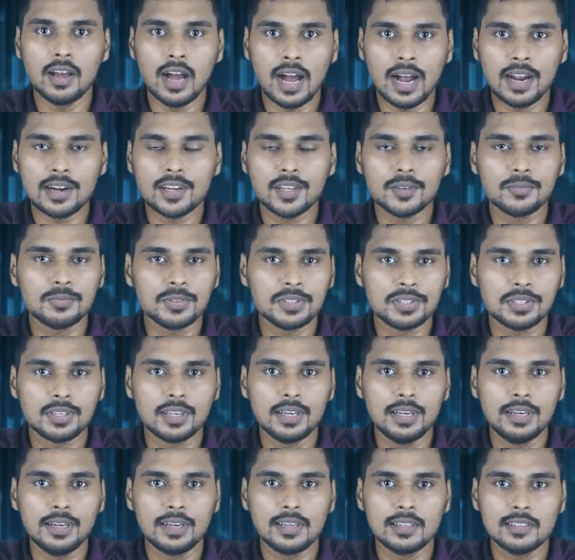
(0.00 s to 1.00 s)

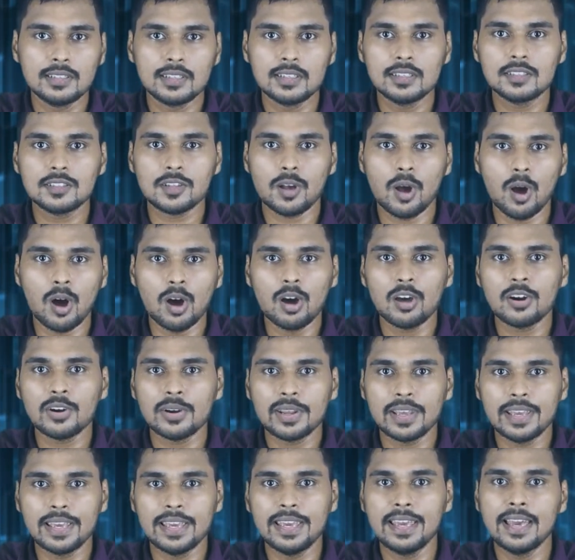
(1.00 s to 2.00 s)
artificial intelligence
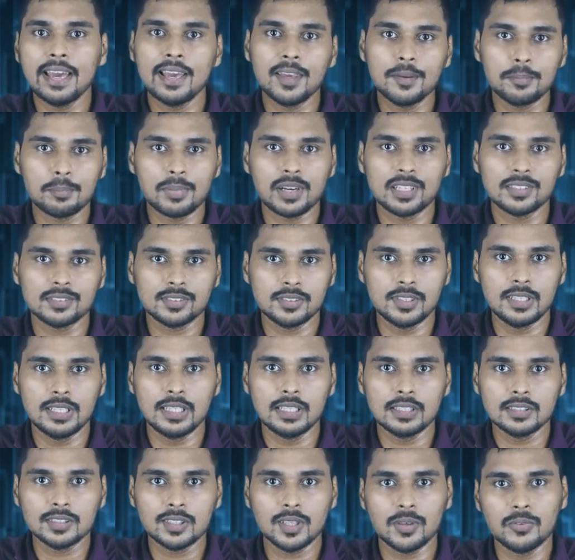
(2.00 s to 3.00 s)
or AI plus
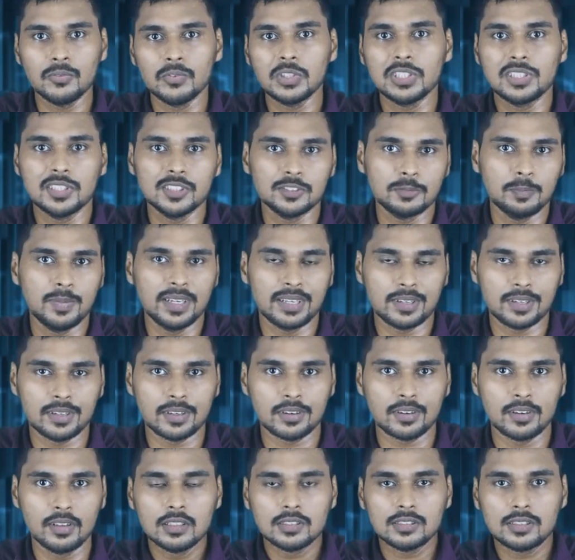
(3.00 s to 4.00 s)
DS, which is better?